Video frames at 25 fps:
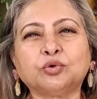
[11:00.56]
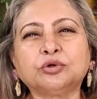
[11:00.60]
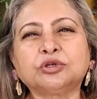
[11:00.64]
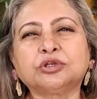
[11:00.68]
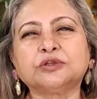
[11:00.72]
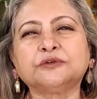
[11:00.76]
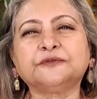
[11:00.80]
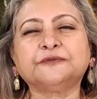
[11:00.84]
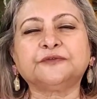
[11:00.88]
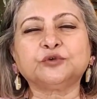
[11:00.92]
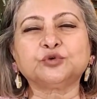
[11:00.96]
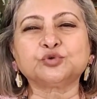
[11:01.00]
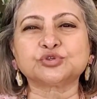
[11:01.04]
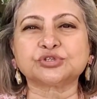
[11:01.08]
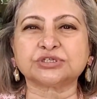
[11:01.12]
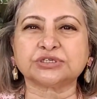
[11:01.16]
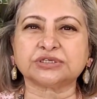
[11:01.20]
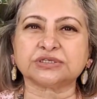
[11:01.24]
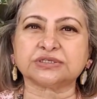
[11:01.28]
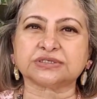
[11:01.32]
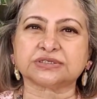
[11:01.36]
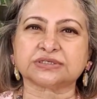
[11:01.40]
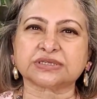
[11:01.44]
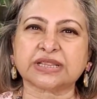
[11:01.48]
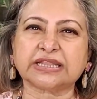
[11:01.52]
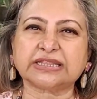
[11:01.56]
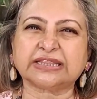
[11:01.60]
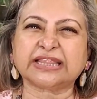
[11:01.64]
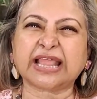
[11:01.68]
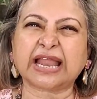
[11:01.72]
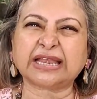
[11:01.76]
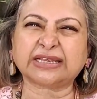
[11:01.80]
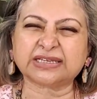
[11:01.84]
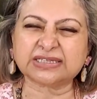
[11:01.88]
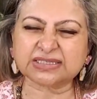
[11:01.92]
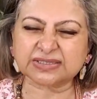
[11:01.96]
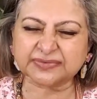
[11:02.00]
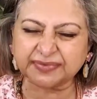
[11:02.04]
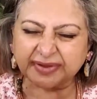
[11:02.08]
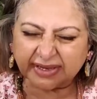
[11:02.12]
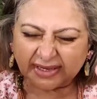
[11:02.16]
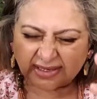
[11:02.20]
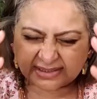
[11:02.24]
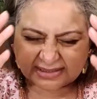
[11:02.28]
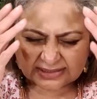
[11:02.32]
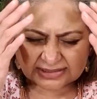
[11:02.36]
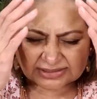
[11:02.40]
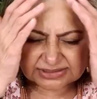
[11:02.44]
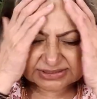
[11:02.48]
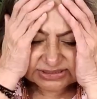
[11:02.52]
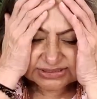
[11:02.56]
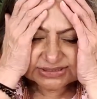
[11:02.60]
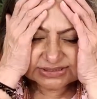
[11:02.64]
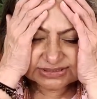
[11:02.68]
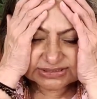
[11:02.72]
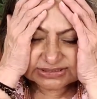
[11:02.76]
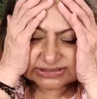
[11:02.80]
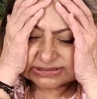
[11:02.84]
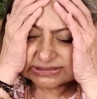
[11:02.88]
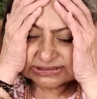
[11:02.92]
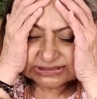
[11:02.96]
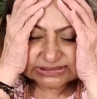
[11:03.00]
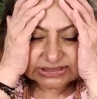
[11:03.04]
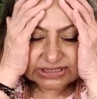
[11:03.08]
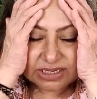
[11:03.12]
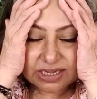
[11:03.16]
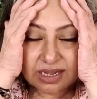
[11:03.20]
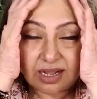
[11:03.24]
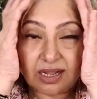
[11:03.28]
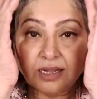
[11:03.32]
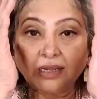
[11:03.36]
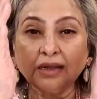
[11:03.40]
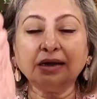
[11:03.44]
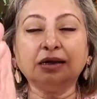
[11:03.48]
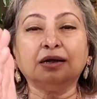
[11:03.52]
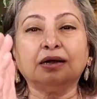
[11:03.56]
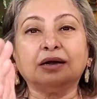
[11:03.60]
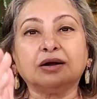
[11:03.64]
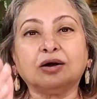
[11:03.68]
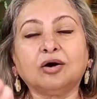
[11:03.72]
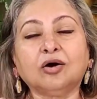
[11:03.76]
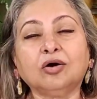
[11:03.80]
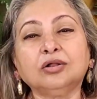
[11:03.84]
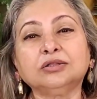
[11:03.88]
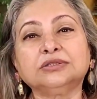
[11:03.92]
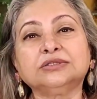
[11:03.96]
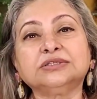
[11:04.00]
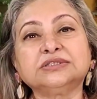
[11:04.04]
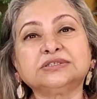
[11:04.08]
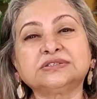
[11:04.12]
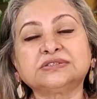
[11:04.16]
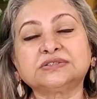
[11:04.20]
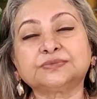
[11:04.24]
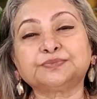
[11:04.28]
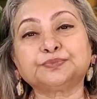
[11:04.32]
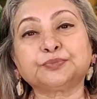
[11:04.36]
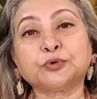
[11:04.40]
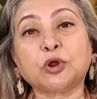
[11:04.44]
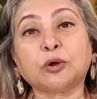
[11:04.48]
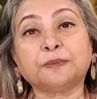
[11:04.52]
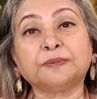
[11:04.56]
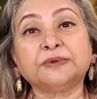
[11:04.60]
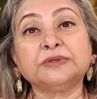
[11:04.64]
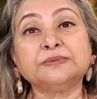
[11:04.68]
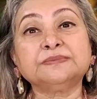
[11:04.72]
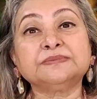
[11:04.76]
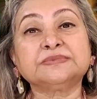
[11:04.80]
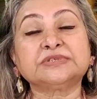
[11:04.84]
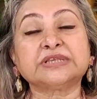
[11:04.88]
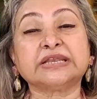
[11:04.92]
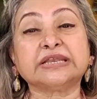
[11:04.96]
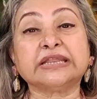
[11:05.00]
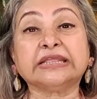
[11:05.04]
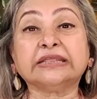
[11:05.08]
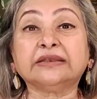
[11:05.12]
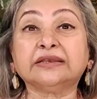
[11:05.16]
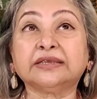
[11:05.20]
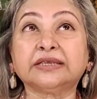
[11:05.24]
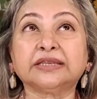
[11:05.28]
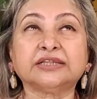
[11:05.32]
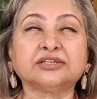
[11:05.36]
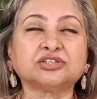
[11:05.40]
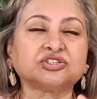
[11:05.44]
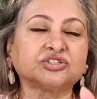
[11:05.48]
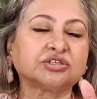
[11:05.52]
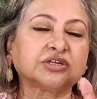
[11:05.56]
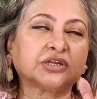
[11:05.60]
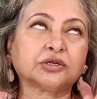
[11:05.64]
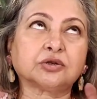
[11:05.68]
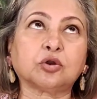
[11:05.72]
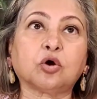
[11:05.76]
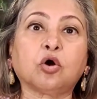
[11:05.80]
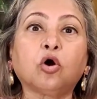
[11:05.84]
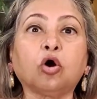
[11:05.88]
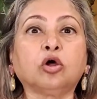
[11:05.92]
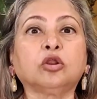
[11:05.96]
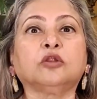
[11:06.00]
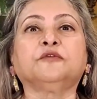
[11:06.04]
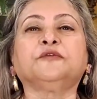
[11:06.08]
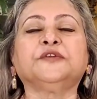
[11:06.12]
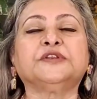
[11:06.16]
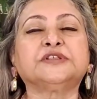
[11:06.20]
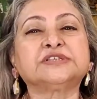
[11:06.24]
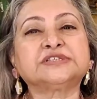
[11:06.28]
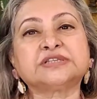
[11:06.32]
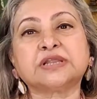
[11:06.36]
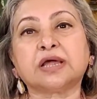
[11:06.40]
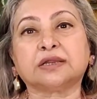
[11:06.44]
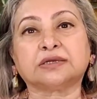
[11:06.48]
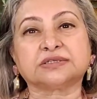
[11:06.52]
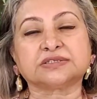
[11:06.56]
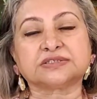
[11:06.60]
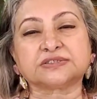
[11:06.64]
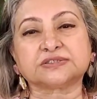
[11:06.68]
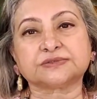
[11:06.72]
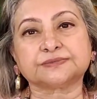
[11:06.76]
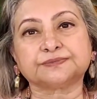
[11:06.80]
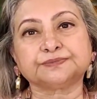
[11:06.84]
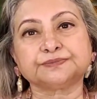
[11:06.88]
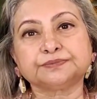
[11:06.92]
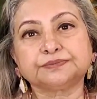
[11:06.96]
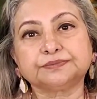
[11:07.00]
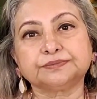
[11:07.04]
whole confusion is. And that is where all these problems and irritation and all of it starts.